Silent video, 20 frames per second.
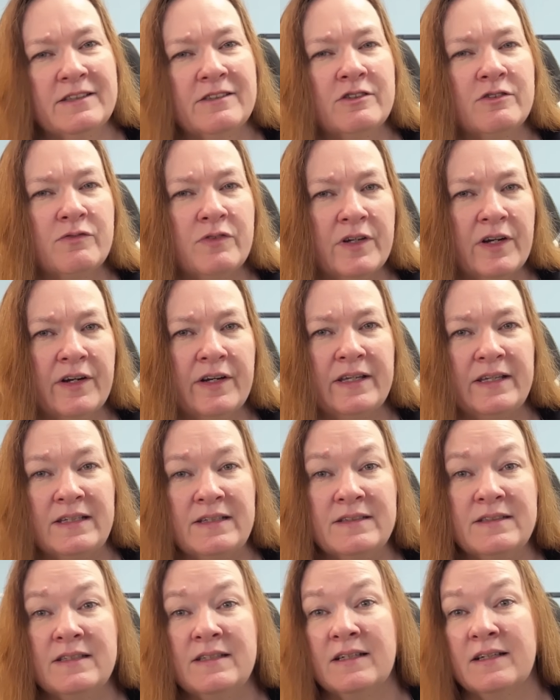it's very
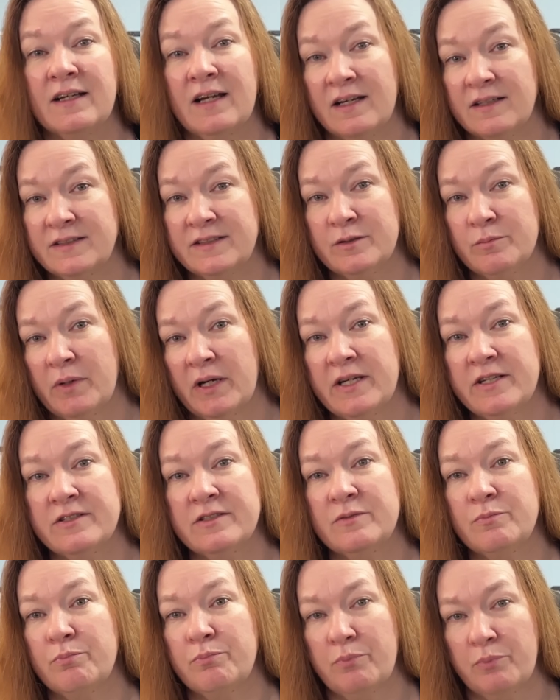easy to
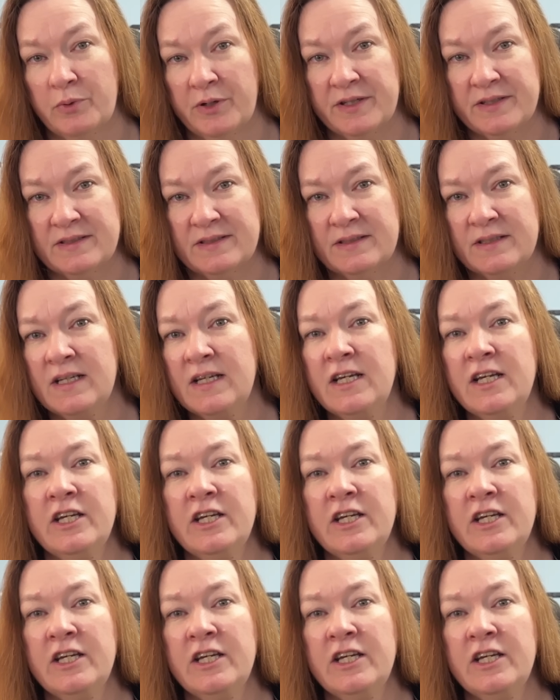customize prints.